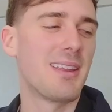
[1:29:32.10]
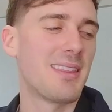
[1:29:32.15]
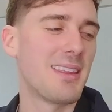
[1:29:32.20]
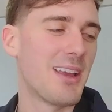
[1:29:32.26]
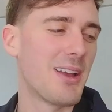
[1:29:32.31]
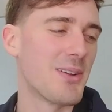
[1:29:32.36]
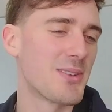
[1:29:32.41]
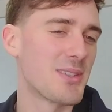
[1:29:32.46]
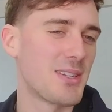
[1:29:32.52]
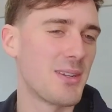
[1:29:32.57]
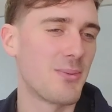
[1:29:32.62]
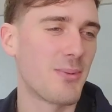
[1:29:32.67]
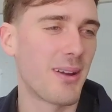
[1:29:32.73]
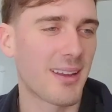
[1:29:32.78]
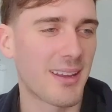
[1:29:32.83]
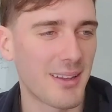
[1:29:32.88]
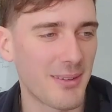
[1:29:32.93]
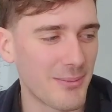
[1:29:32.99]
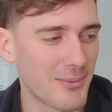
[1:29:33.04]
anything else you
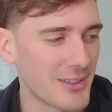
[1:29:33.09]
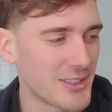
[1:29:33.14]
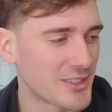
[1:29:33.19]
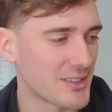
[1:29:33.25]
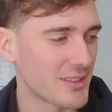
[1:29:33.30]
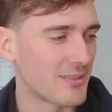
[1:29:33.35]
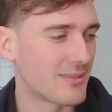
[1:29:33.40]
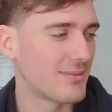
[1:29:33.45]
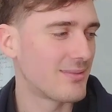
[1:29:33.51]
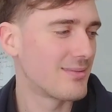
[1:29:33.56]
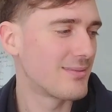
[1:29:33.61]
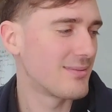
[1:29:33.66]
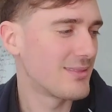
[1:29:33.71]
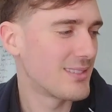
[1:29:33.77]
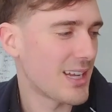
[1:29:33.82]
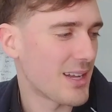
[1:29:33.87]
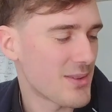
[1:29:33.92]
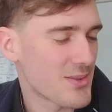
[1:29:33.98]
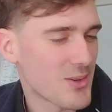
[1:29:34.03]
reckon we should
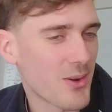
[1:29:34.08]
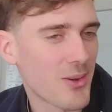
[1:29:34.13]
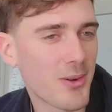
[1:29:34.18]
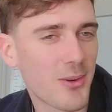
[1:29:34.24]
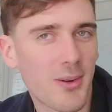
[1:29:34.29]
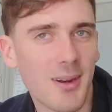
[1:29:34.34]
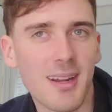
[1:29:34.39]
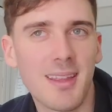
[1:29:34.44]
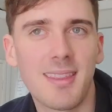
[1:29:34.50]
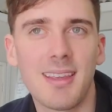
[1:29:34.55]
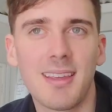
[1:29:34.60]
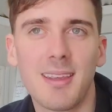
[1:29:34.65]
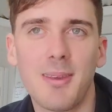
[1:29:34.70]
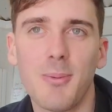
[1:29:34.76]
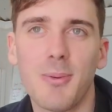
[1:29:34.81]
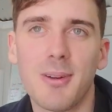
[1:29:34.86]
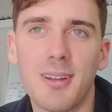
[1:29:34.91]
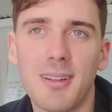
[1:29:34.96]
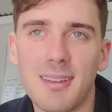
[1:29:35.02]
touch on, or anything
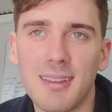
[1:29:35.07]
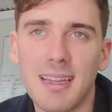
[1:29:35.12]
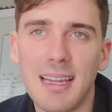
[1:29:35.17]
you want to